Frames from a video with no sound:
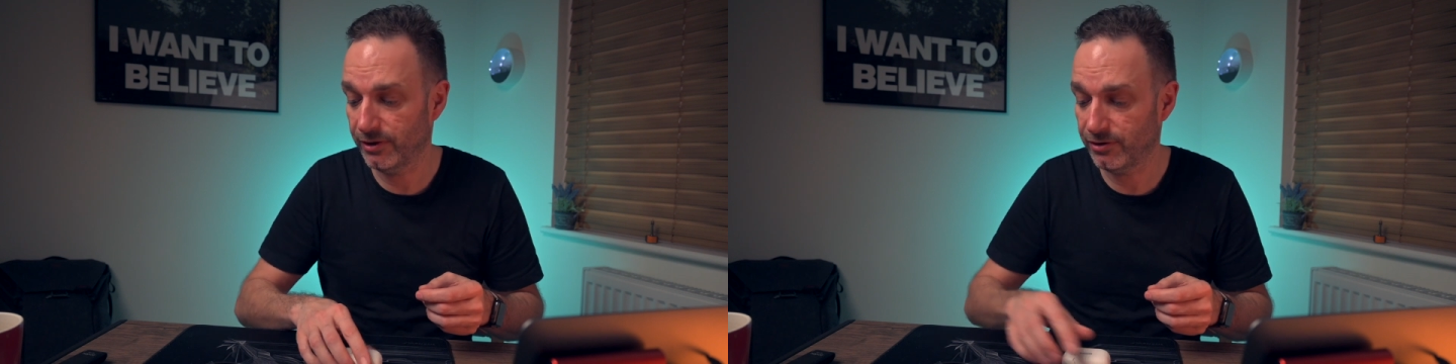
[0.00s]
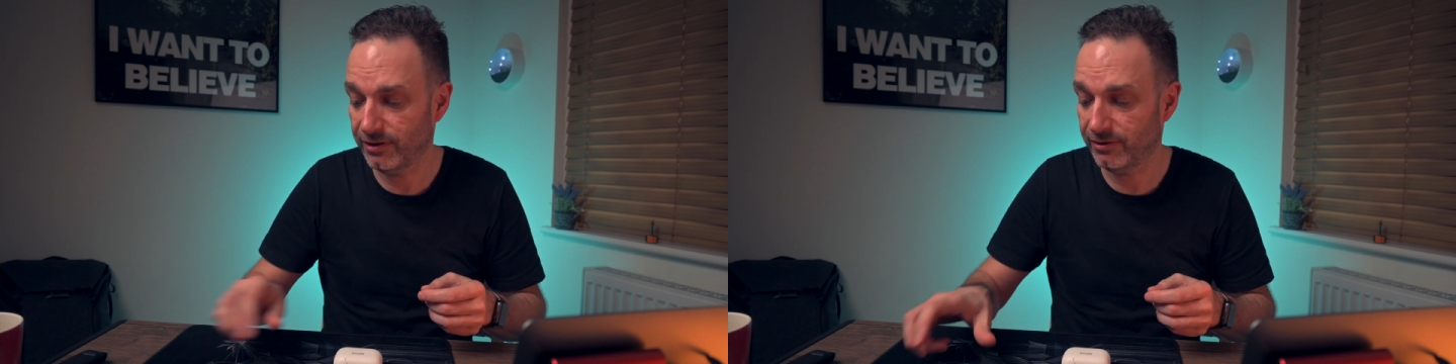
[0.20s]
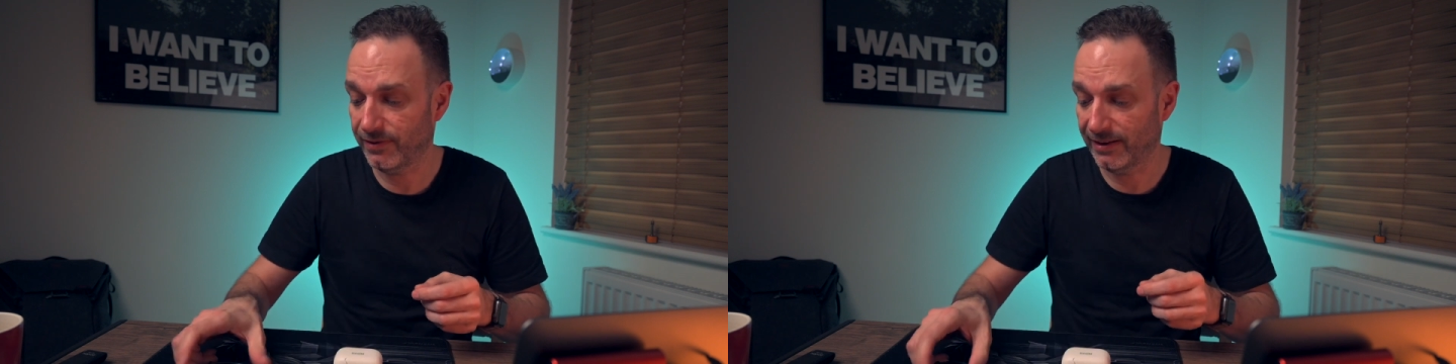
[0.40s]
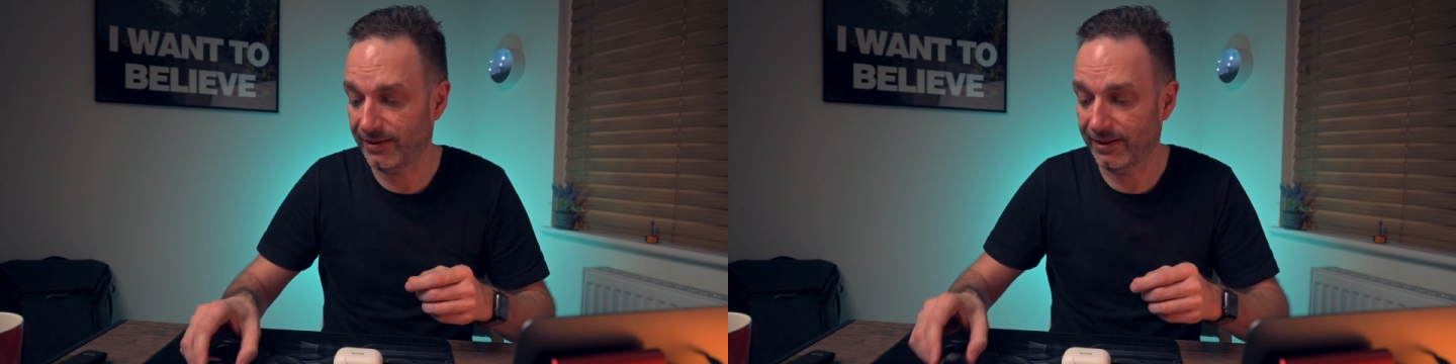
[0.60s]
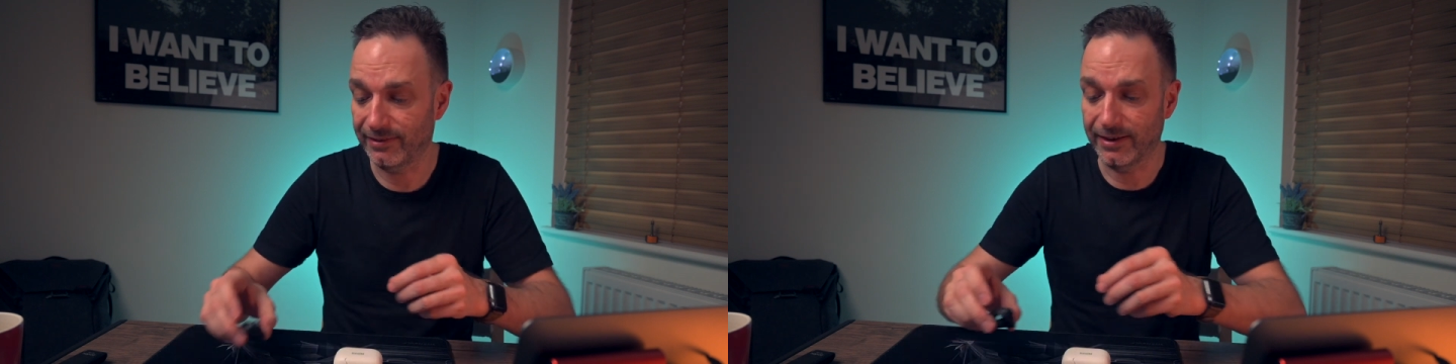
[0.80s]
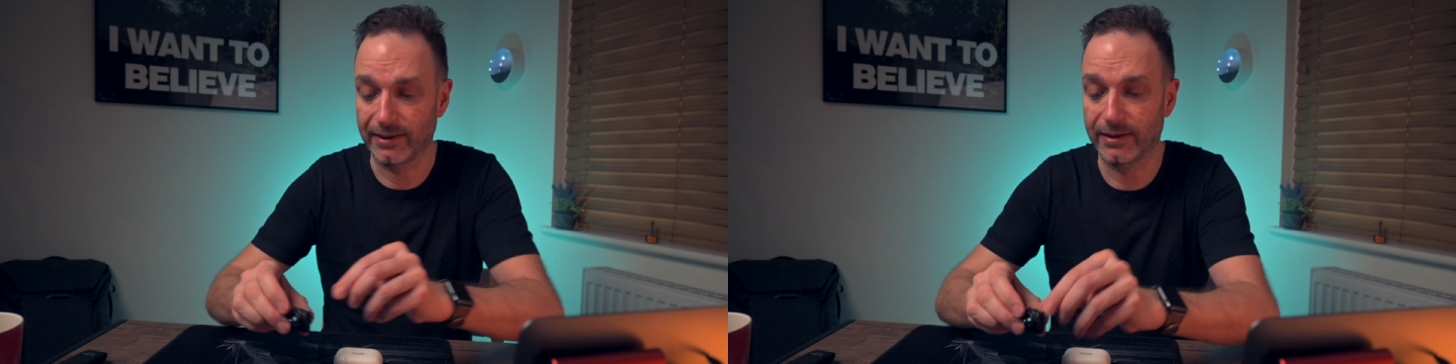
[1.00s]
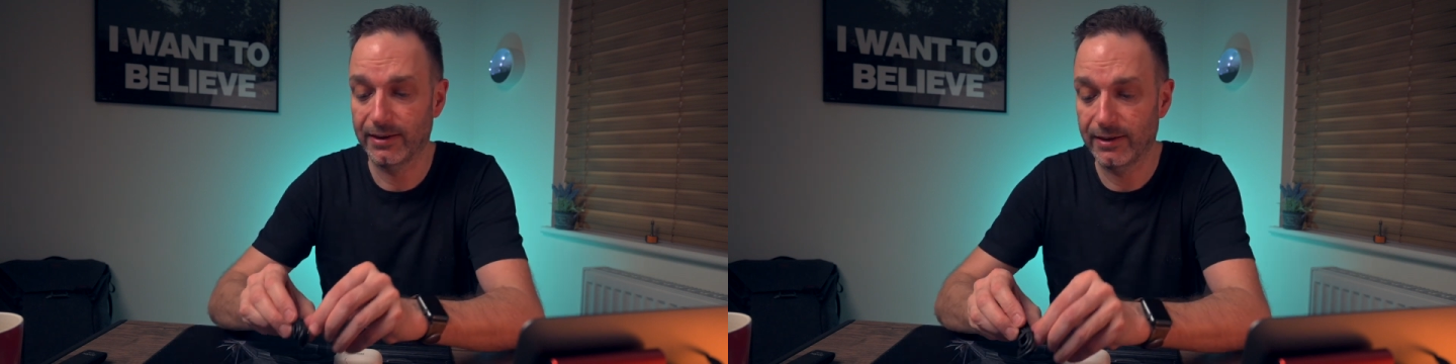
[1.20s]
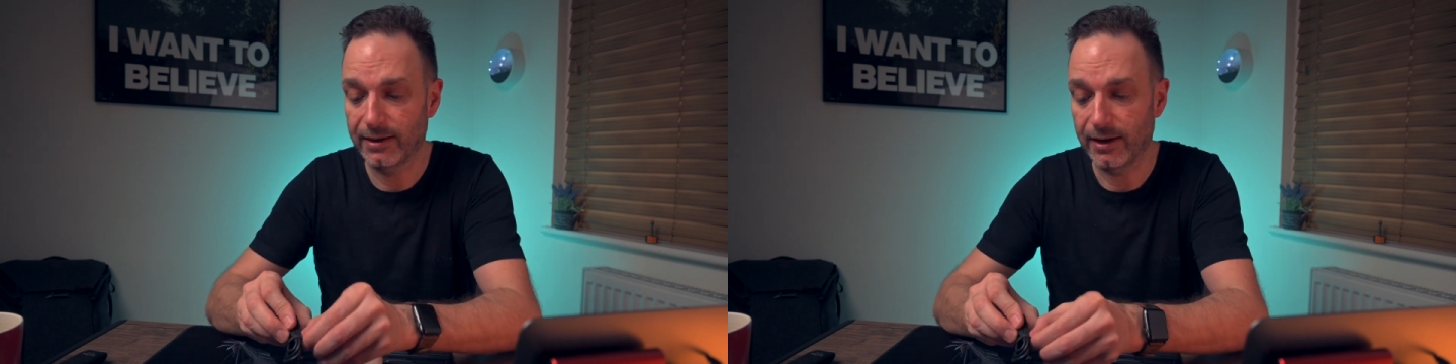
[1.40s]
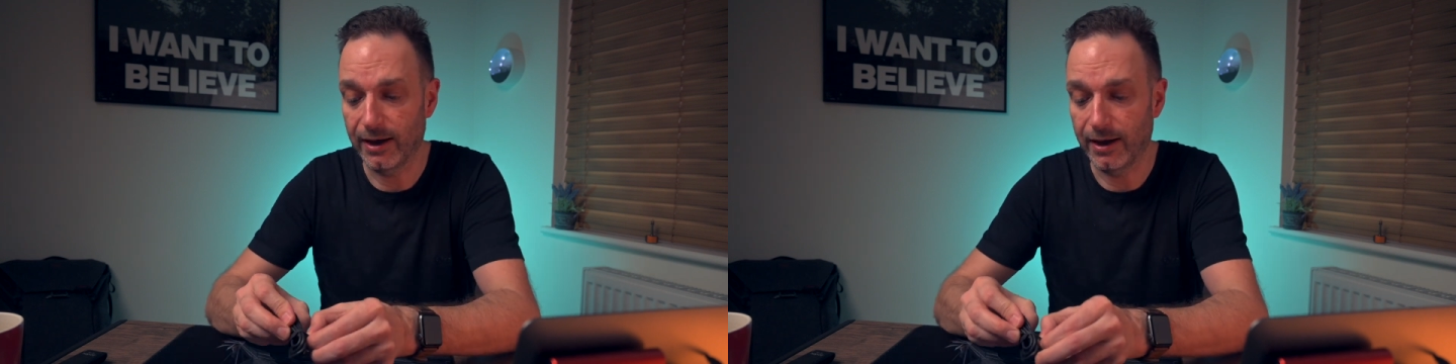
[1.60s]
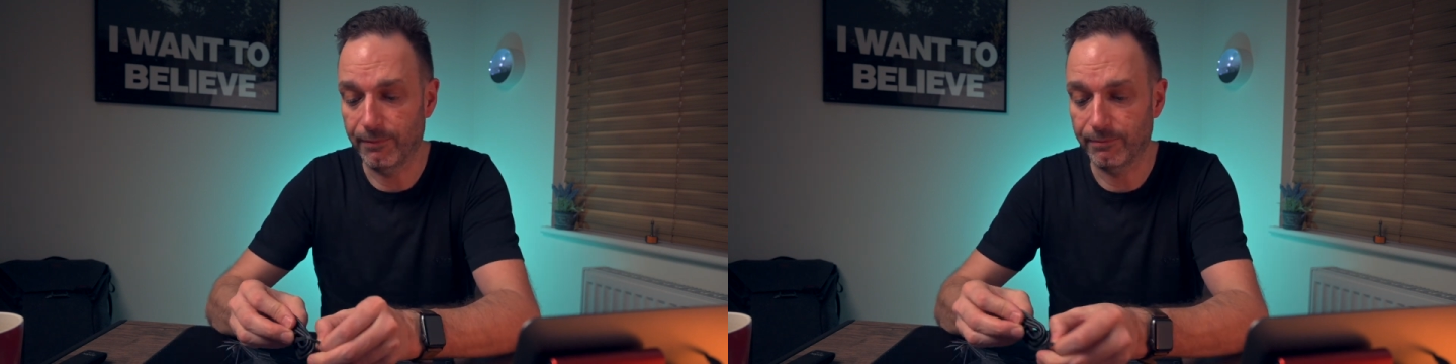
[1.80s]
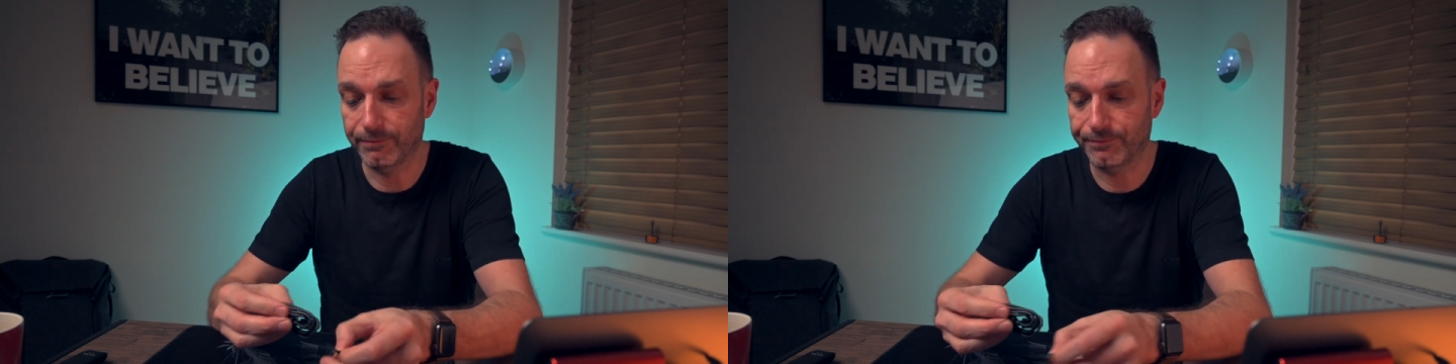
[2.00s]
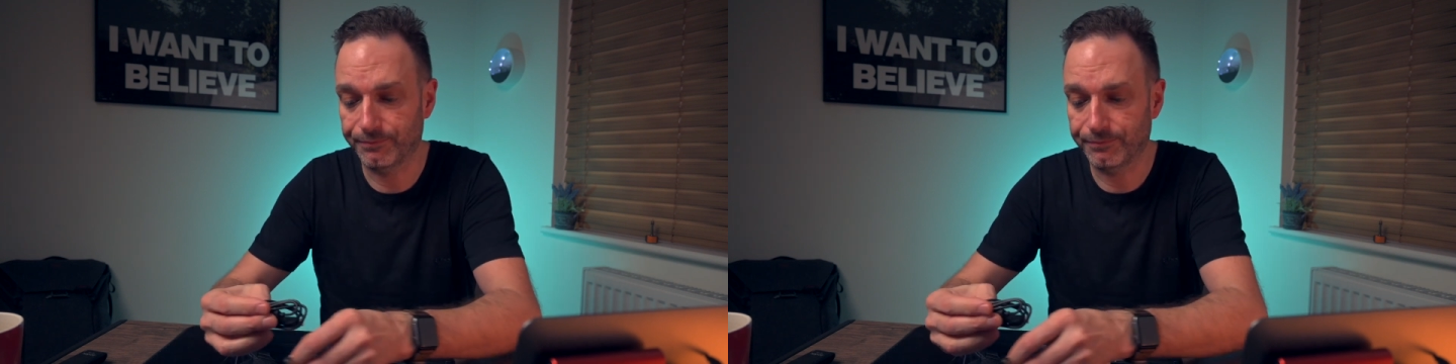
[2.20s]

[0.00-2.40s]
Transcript: which is fantastic. Um,